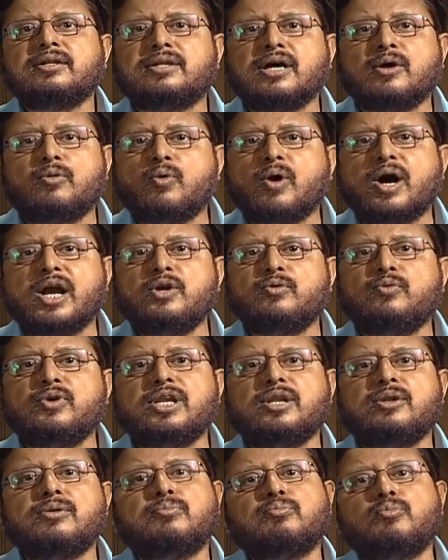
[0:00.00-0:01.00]
the world
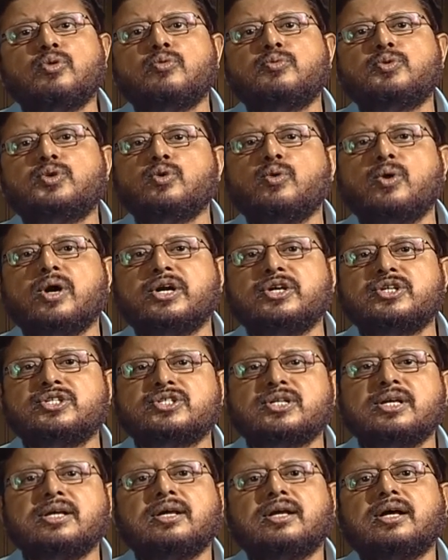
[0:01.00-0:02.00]
will move
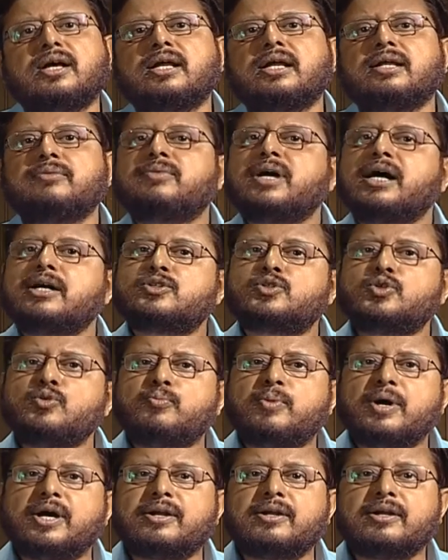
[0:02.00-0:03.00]
towards the
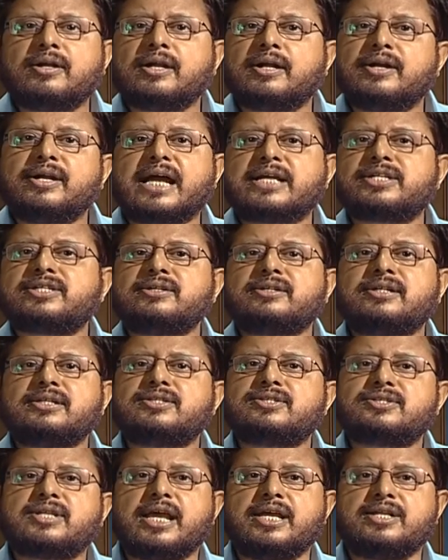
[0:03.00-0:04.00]

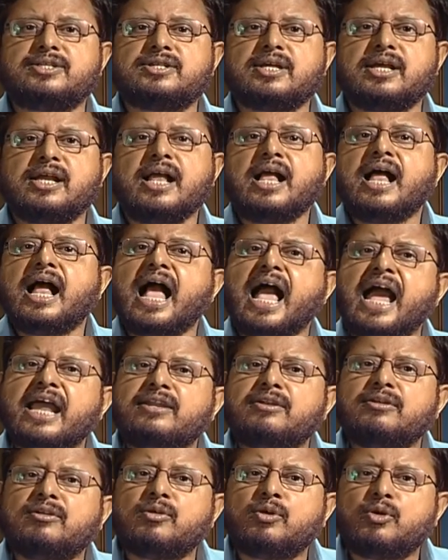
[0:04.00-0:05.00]
super-rational stage.
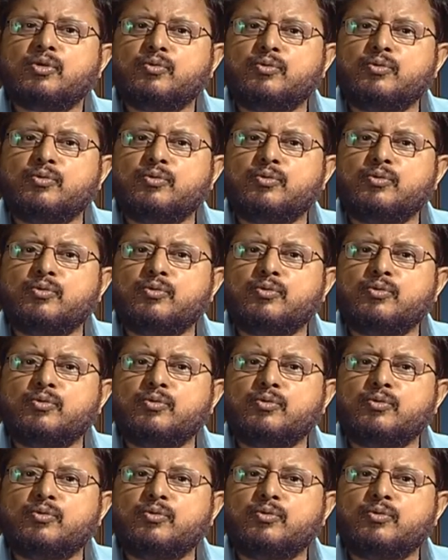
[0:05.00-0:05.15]
And